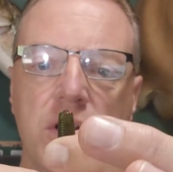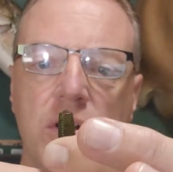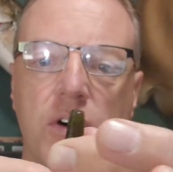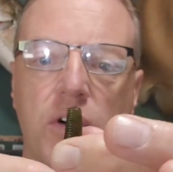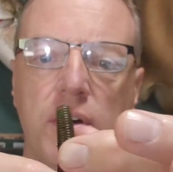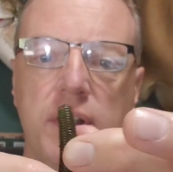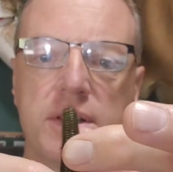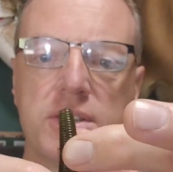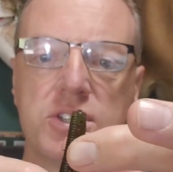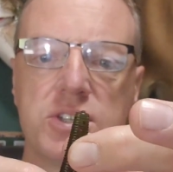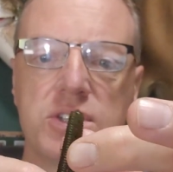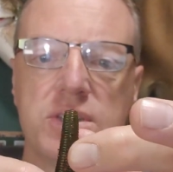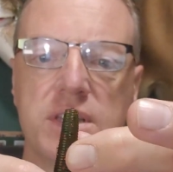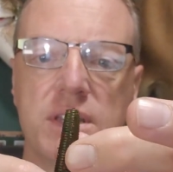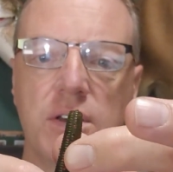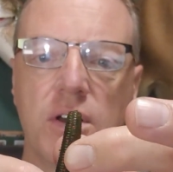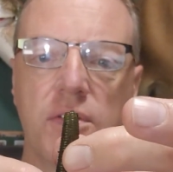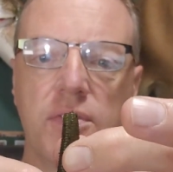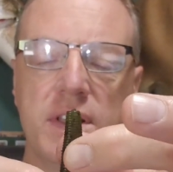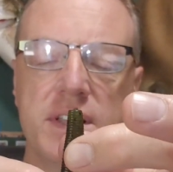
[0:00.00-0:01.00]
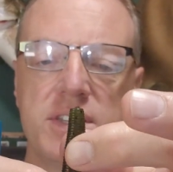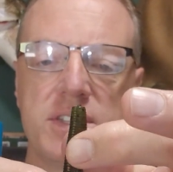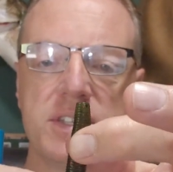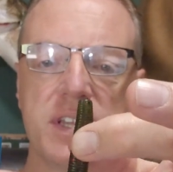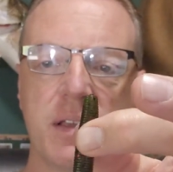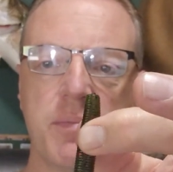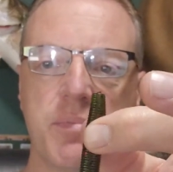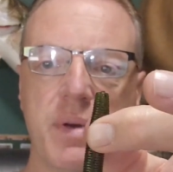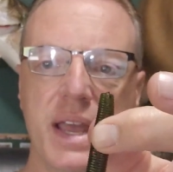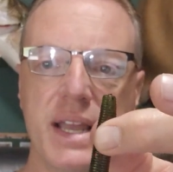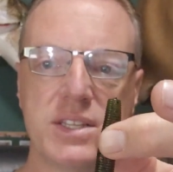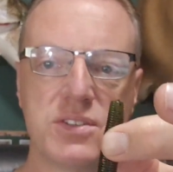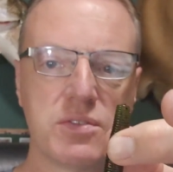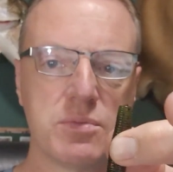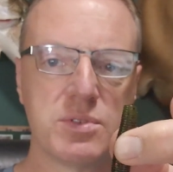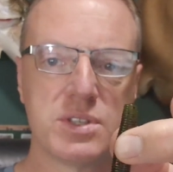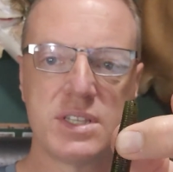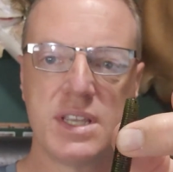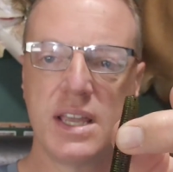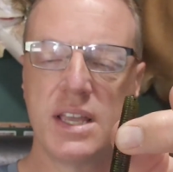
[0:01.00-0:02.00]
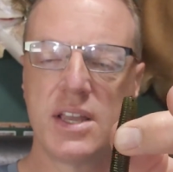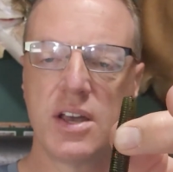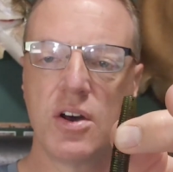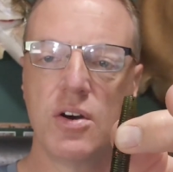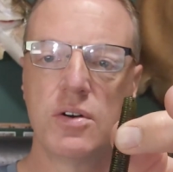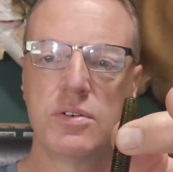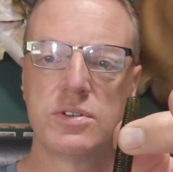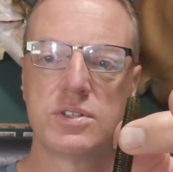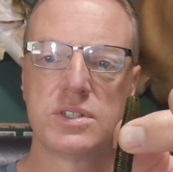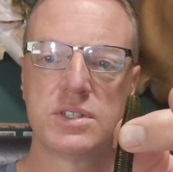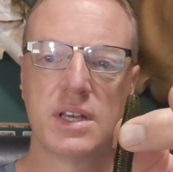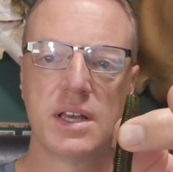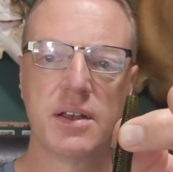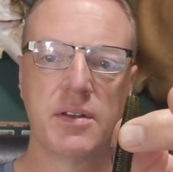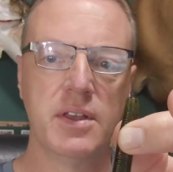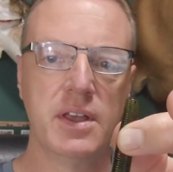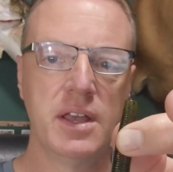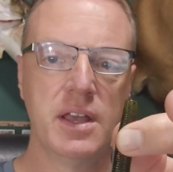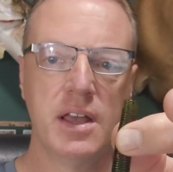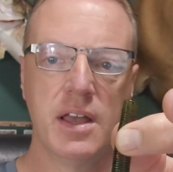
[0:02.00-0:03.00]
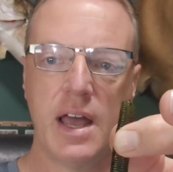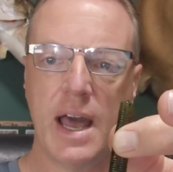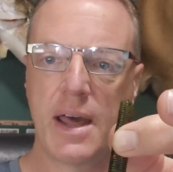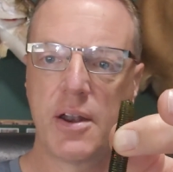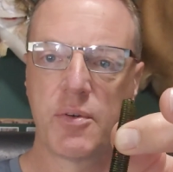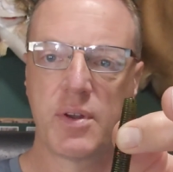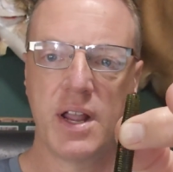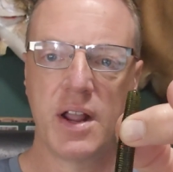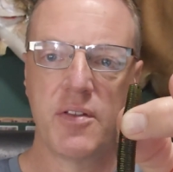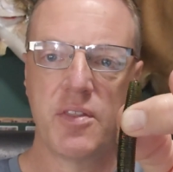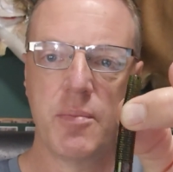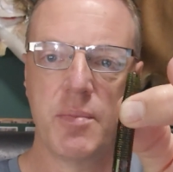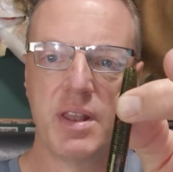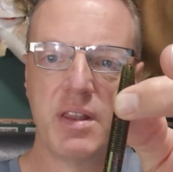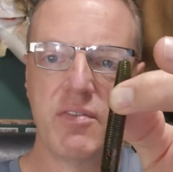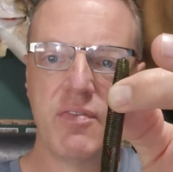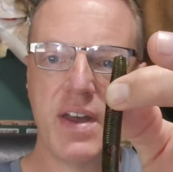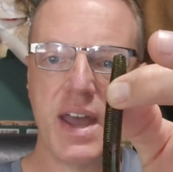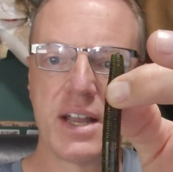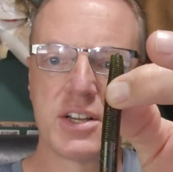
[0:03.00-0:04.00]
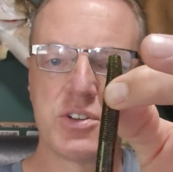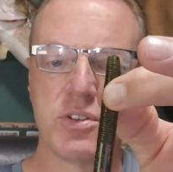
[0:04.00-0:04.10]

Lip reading: on these stick baits, from Senkos to, I don't care the manufacturer,